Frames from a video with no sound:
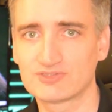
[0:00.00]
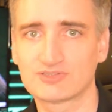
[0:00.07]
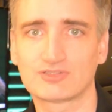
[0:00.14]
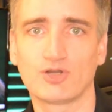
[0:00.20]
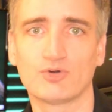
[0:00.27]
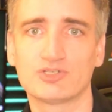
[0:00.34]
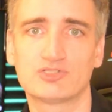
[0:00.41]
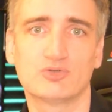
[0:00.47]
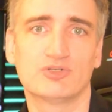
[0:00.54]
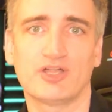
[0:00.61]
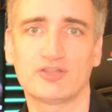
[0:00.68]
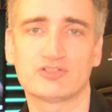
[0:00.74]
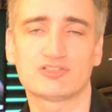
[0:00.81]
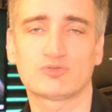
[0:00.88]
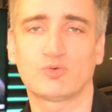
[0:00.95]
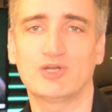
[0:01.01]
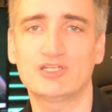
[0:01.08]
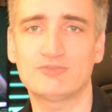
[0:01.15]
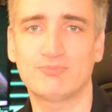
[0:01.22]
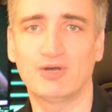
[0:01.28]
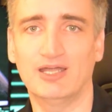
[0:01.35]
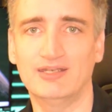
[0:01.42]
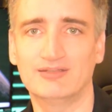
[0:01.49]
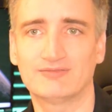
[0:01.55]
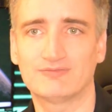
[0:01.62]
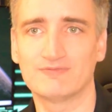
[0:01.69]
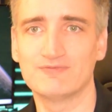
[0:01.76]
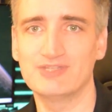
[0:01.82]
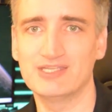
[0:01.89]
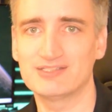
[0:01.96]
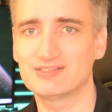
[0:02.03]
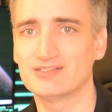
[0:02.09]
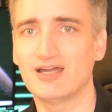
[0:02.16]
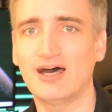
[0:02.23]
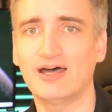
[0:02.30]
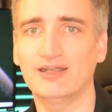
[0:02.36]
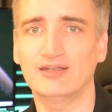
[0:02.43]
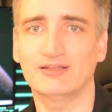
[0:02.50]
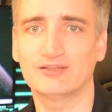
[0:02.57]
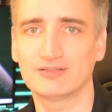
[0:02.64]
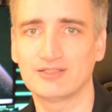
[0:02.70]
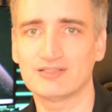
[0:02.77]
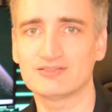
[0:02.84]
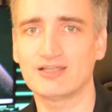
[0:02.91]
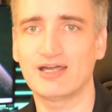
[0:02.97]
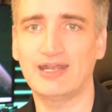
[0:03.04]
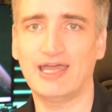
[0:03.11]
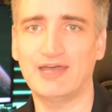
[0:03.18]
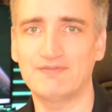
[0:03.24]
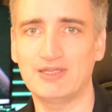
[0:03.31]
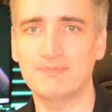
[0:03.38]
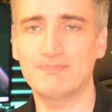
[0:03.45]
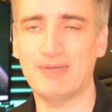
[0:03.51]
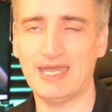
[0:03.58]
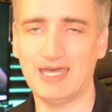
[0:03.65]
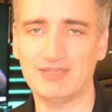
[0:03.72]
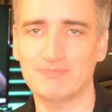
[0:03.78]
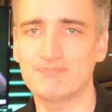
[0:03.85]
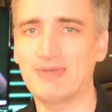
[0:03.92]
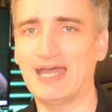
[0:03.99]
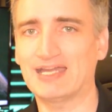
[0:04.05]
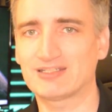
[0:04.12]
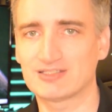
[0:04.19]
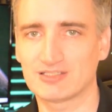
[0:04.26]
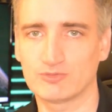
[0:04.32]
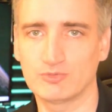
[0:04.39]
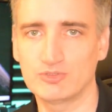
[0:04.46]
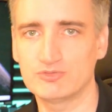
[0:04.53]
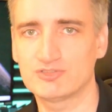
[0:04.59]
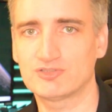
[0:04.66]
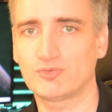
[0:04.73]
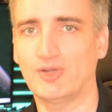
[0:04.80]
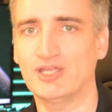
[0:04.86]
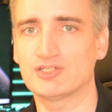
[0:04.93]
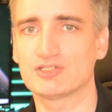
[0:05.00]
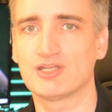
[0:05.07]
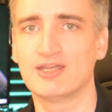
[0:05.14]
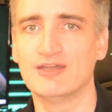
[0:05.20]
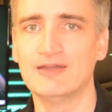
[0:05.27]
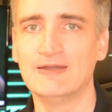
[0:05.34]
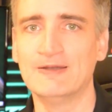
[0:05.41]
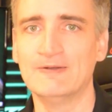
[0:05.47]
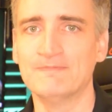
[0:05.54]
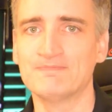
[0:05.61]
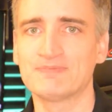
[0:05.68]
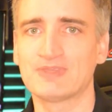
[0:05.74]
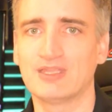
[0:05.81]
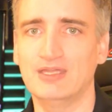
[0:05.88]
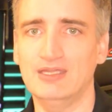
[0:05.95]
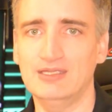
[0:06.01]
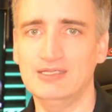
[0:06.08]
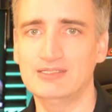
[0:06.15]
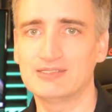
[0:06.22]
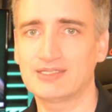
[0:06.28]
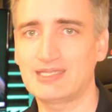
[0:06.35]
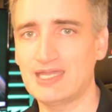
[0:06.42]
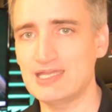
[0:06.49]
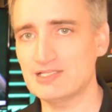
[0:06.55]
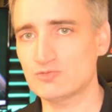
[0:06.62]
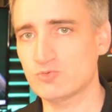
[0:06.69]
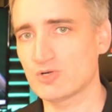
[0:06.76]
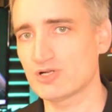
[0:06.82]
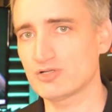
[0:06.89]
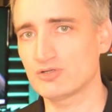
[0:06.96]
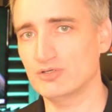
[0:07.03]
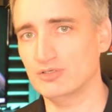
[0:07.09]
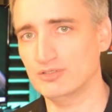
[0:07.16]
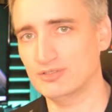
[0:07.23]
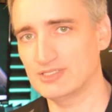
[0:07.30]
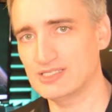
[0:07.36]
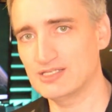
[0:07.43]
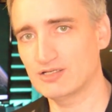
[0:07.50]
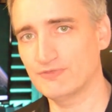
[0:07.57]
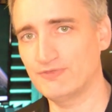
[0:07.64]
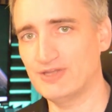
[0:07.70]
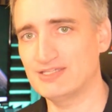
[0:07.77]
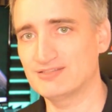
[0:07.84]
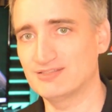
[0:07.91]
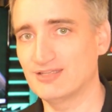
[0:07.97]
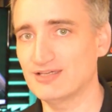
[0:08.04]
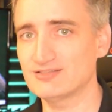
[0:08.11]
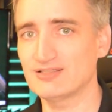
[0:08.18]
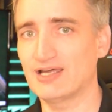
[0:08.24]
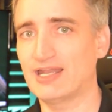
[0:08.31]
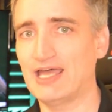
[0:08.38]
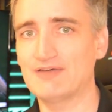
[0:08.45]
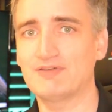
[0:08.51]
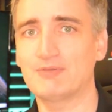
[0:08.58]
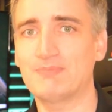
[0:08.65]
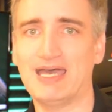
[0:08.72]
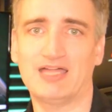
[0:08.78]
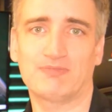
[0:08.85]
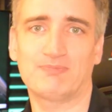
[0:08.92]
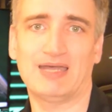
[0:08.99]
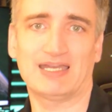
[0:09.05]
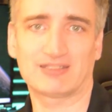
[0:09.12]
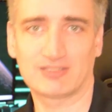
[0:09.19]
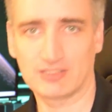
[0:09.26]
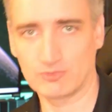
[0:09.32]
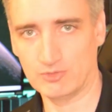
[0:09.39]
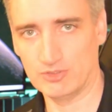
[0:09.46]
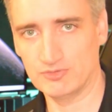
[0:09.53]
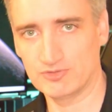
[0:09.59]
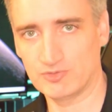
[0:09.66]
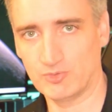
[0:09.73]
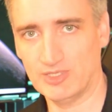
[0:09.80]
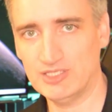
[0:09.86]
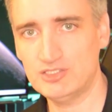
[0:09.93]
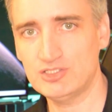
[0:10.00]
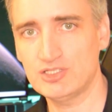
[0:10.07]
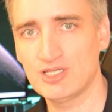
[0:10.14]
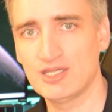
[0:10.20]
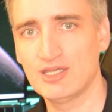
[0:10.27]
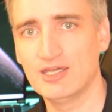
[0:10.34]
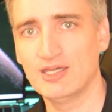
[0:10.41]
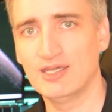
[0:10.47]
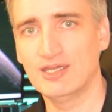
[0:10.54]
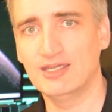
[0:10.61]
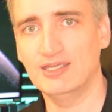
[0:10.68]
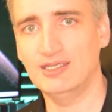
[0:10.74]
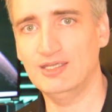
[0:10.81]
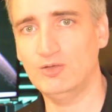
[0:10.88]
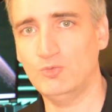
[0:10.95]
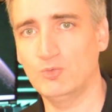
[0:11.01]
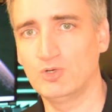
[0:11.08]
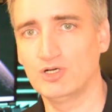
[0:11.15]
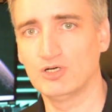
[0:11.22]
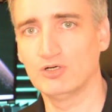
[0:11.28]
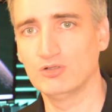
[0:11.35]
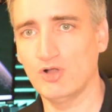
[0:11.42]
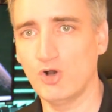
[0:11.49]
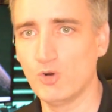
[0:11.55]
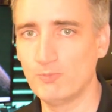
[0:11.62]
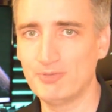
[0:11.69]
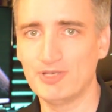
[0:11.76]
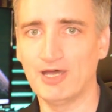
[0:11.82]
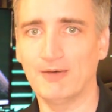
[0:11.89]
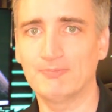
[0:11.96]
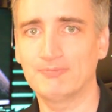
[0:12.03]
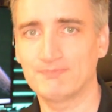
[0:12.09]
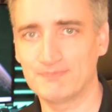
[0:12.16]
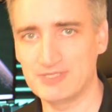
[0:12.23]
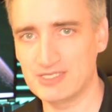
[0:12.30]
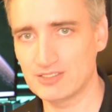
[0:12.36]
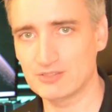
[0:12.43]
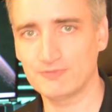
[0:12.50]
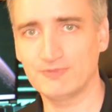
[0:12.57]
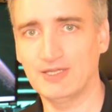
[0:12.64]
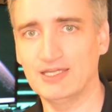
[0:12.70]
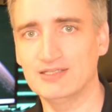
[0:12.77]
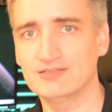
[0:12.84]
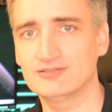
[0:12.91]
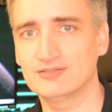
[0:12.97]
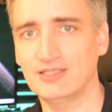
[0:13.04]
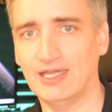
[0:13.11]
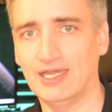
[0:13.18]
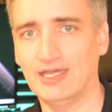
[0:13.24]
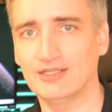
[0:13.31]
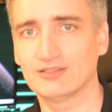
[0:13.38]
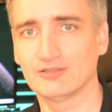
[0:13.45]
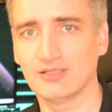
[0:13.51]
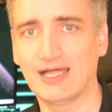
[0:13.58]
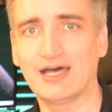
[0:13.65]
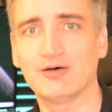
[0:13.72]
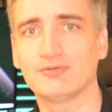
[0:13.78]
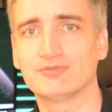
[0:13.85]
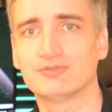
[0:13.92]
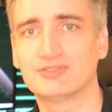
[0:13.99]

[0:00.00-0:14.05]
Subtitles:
going to another switch but does not have a path back to the root switch. In the case where the interface does not have a path back to the root switch, it will open up the interface and allow